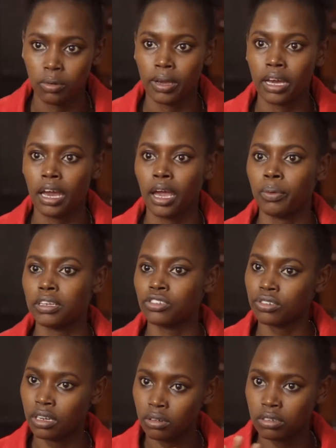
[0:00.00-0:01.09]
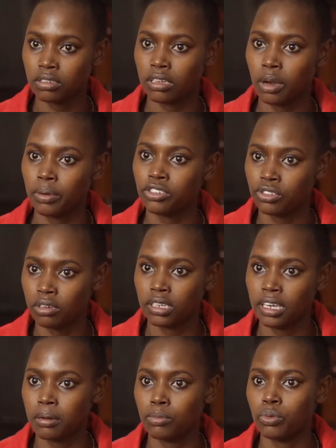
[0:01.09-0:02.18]
where I went around
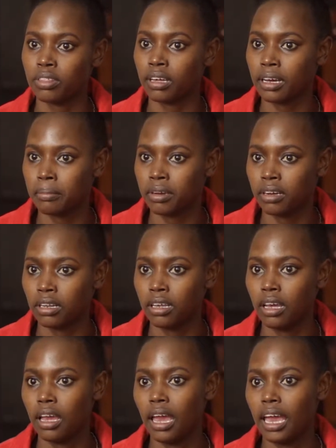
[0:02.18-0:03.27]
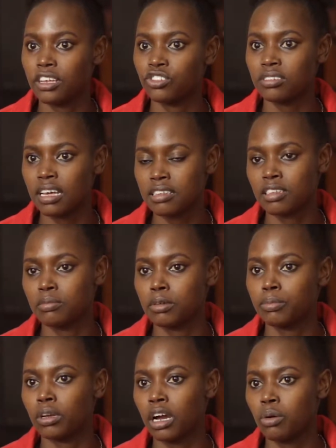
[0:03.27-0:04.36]
Kiambu with a camera and just asking
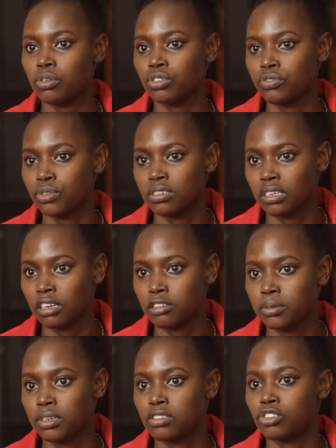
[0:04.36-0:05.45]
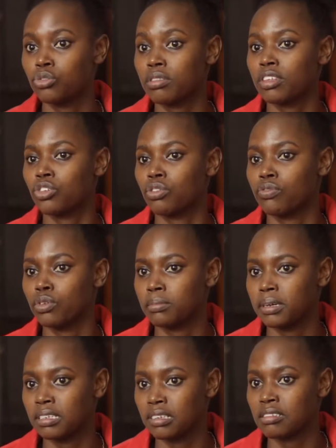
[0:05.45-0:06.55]
people, how was your voting experience? Do you think your vote
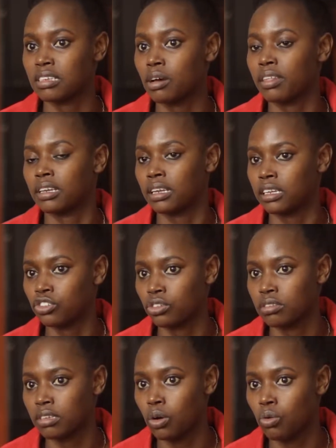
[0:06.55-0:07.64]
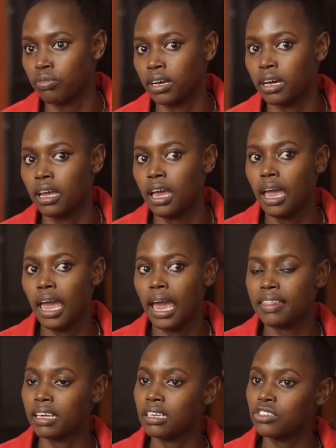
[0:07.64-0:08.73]
matters now that elections are over?
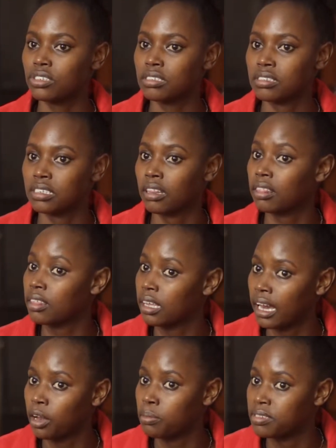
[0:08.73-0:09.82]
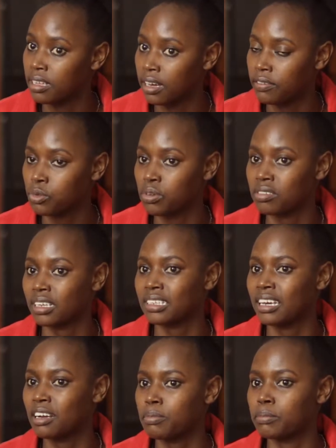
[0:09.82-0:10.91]
And the interesting thing I observed was that
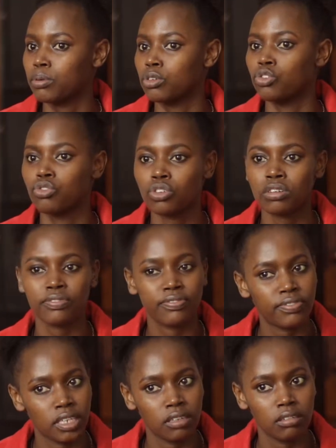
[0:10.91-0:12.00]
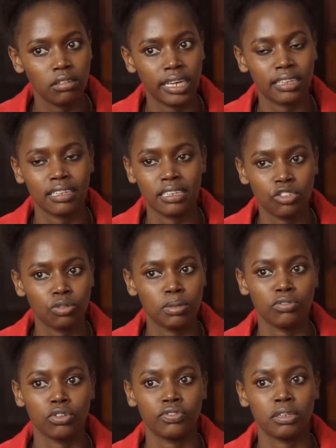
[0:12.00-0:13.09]
young people do not feel like they need to be
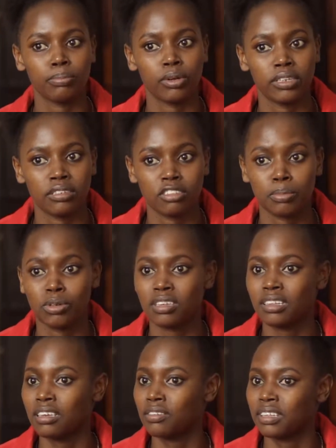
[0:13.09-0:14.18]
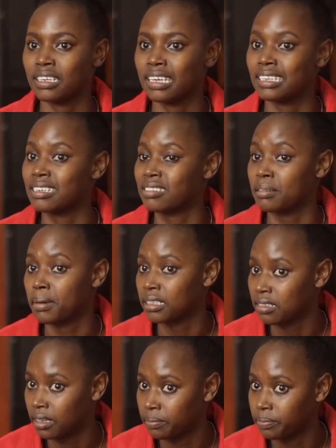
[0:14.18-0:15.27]
involved in politics, because at the end of the day, it doesn't matter.